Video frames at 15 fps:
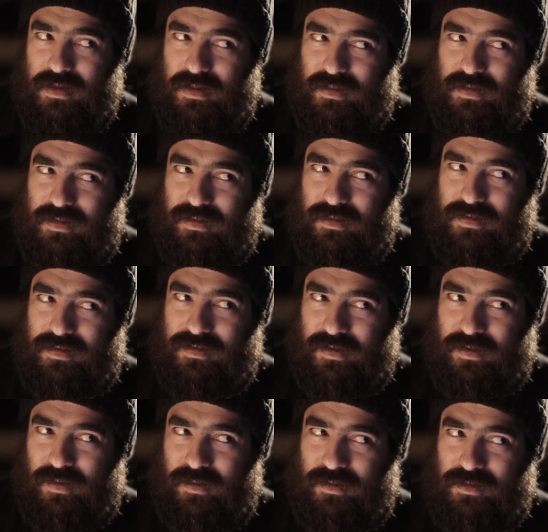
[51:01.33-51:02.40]
the
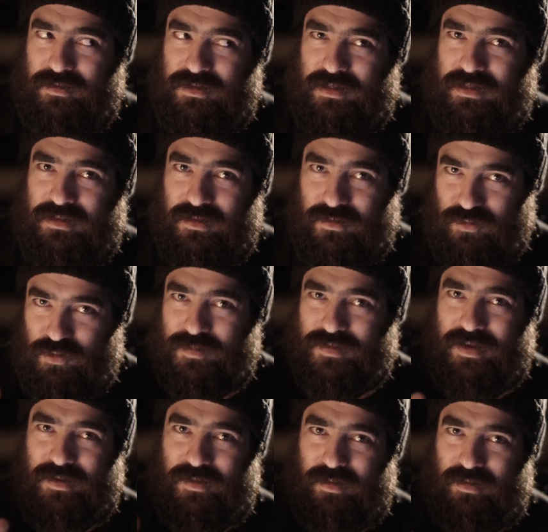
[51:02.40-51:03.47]
psychology and the group
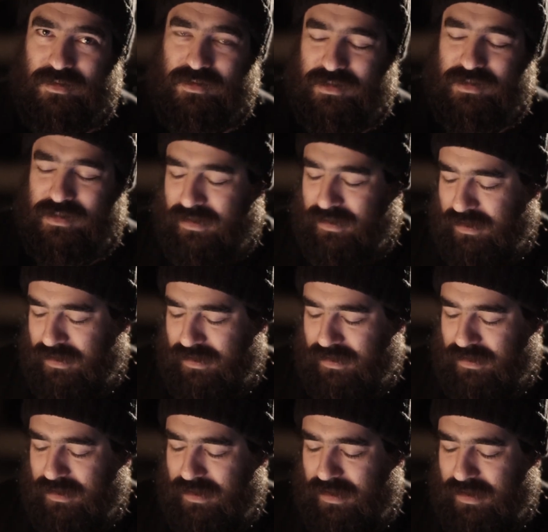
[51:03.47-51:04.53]
psychology,
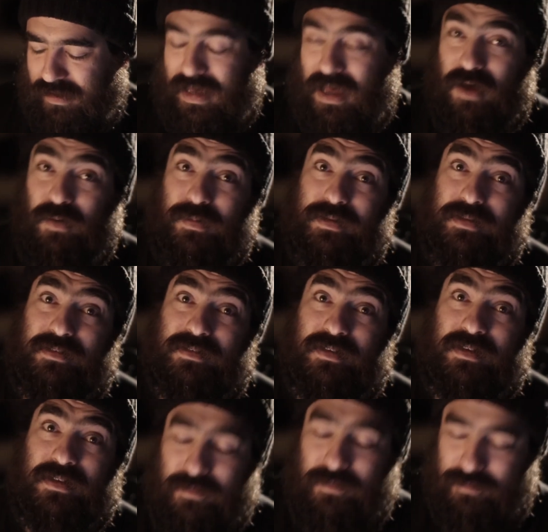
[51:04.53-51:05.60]
how it
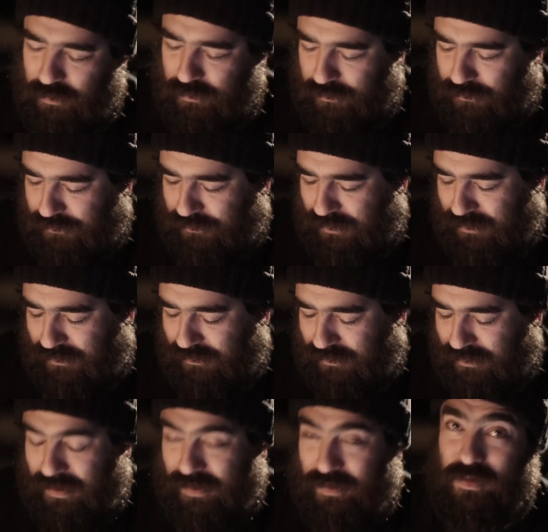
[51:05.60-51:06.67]
evolved as
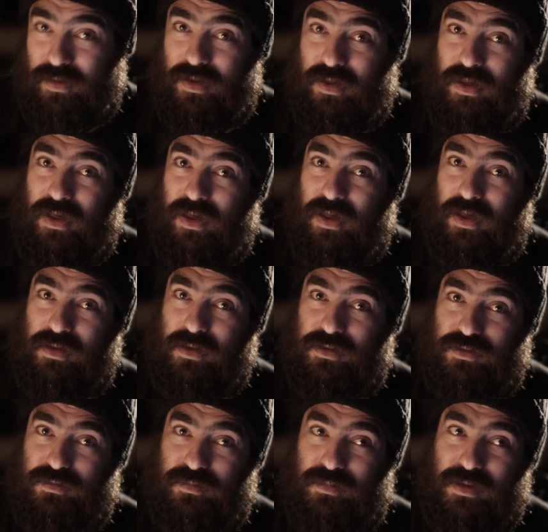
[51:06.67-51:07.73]
they
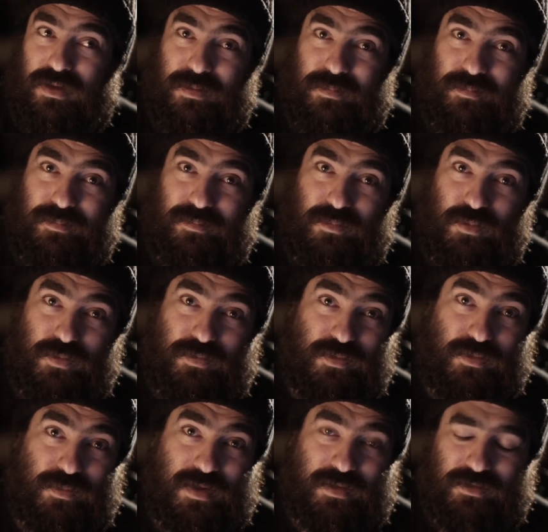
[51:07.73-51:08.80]
moved
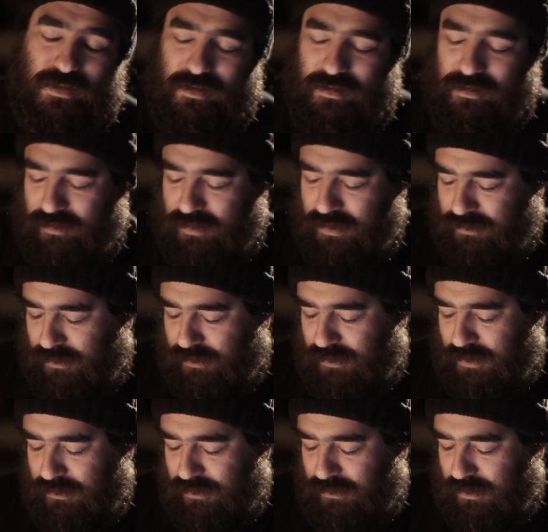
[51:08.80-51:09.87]
from country to
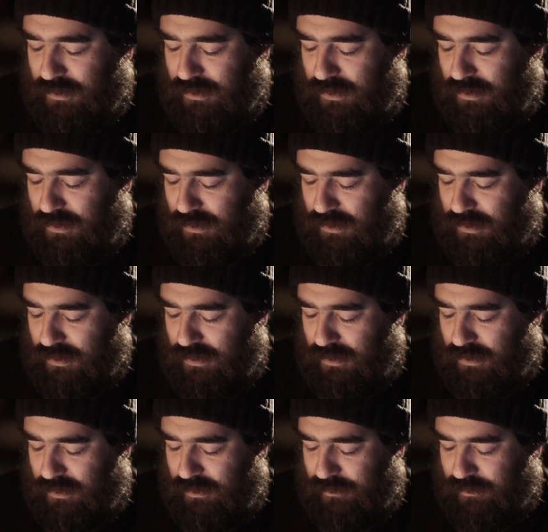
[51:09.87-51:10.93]
country.
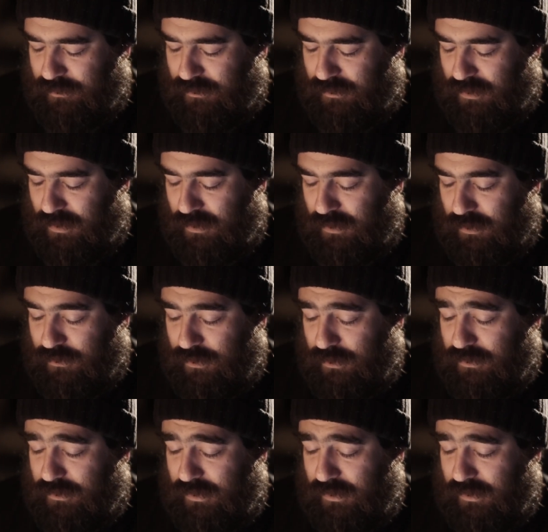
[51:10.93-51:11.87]
So I look forward to seeing